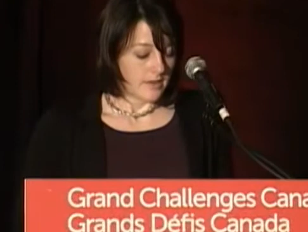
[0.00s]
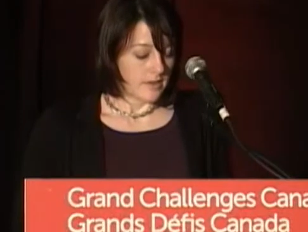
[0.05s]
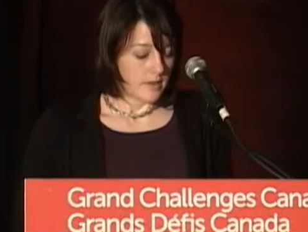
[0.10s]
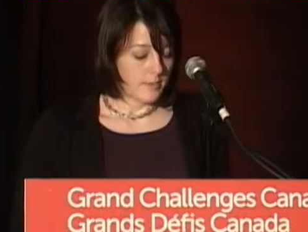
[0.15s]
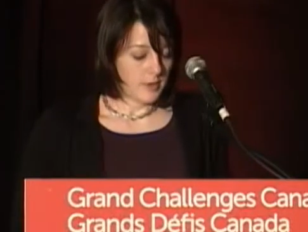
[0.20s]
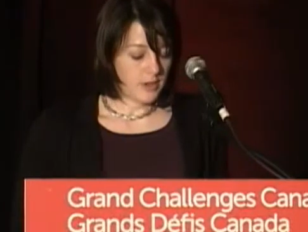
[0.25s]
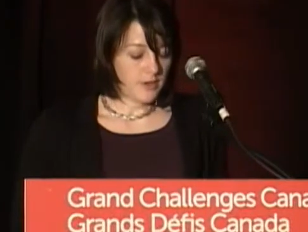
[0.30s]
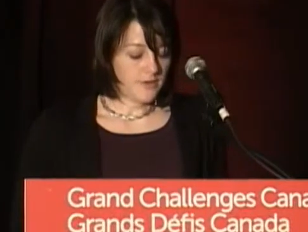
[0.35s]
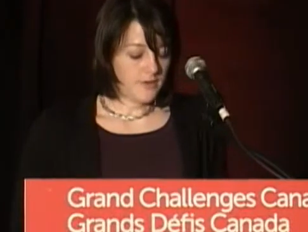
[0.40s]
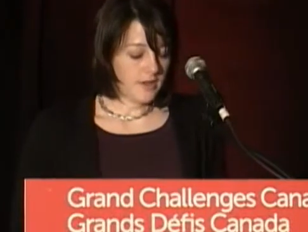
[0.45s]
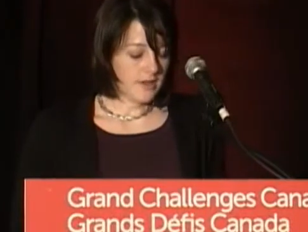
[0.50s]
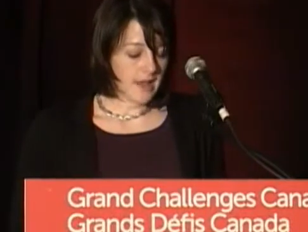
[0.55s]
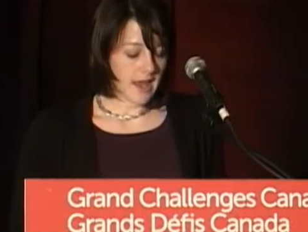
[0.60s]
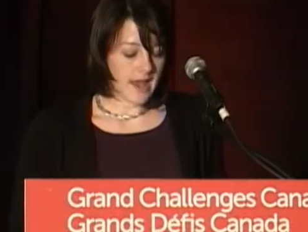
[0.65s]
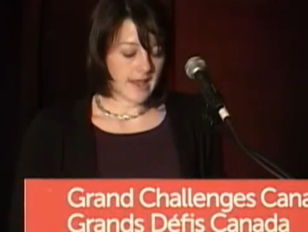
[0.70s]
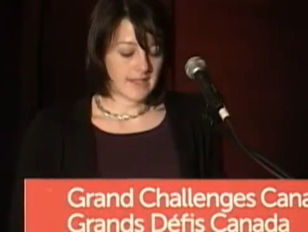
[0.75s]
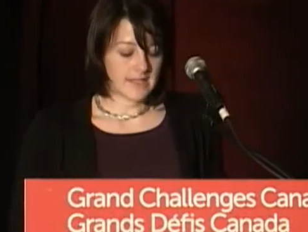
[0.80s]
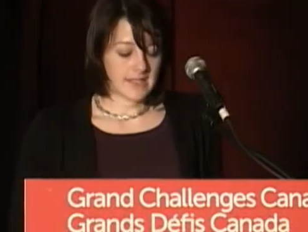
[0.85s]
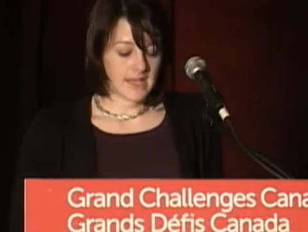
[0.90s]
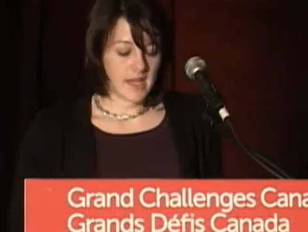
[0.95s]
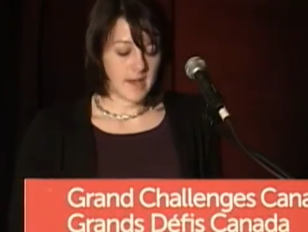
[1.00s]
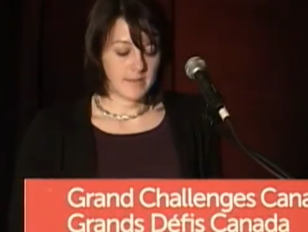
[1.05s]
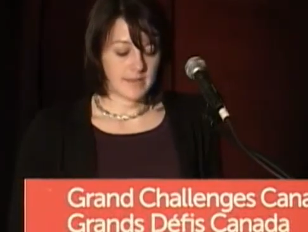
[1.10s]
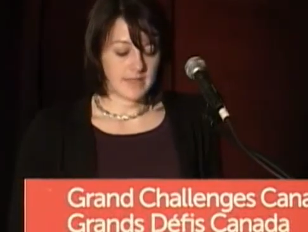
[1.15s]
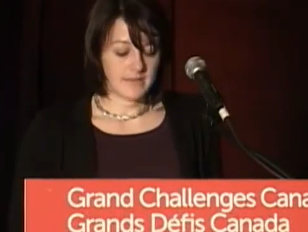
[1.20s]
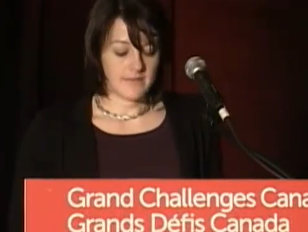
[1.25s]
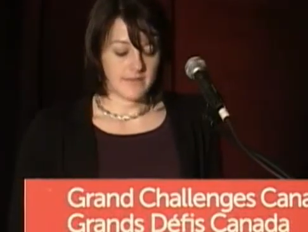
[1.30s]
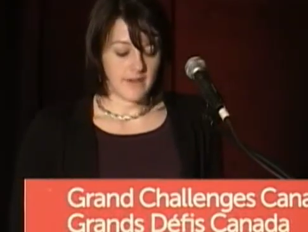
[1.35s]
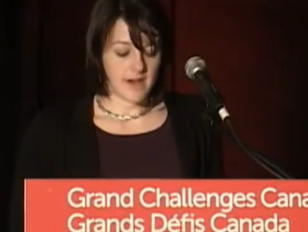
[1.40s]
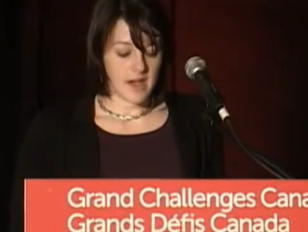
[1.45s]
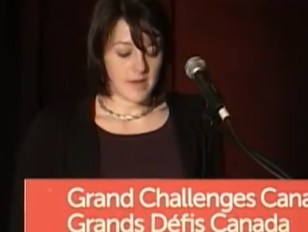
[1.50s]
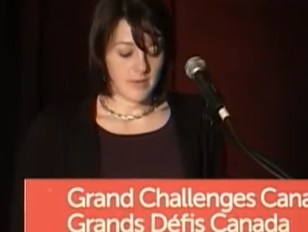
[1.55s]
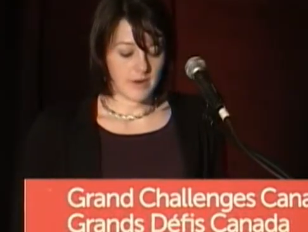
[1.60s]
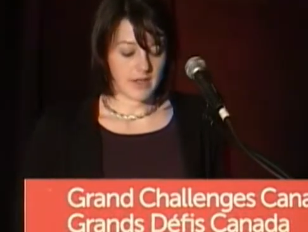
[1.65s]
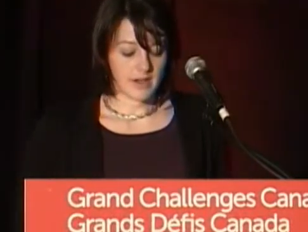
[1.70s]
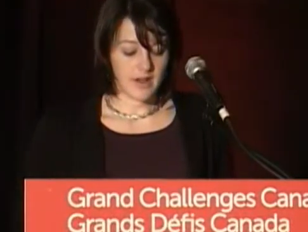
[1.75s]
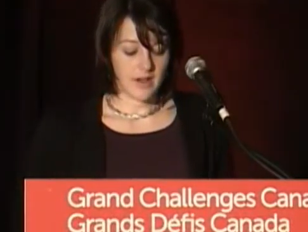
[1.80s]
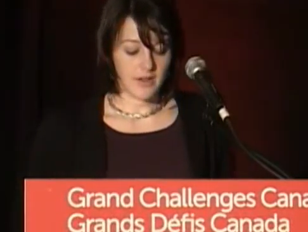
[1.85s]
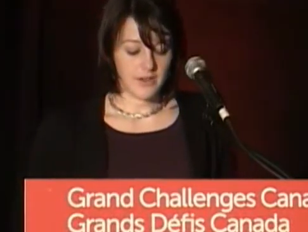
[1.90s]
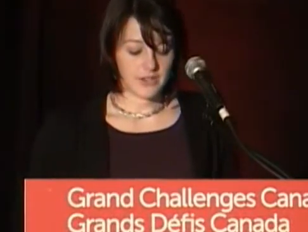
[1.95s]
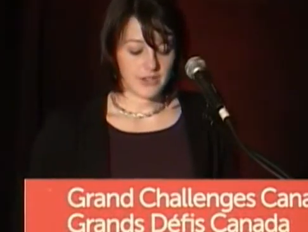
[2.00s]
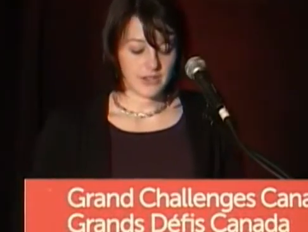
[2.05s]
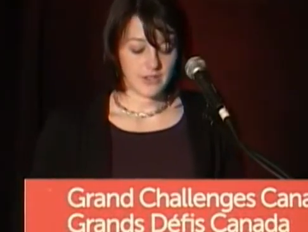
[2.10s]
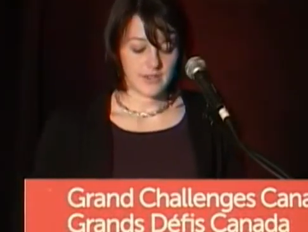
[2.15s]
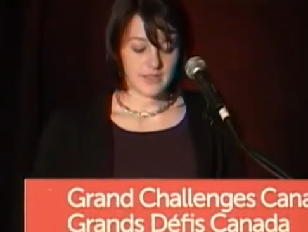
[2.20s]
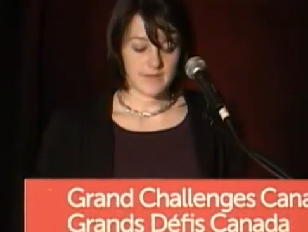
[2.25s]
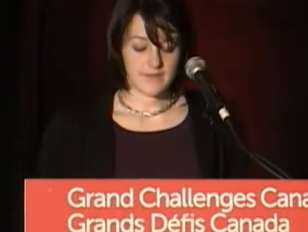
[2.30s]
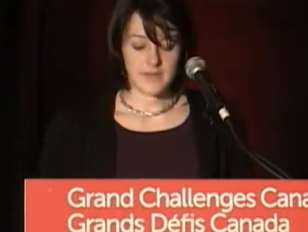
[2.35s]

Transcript: The beautiful landscapes and vibrant cultures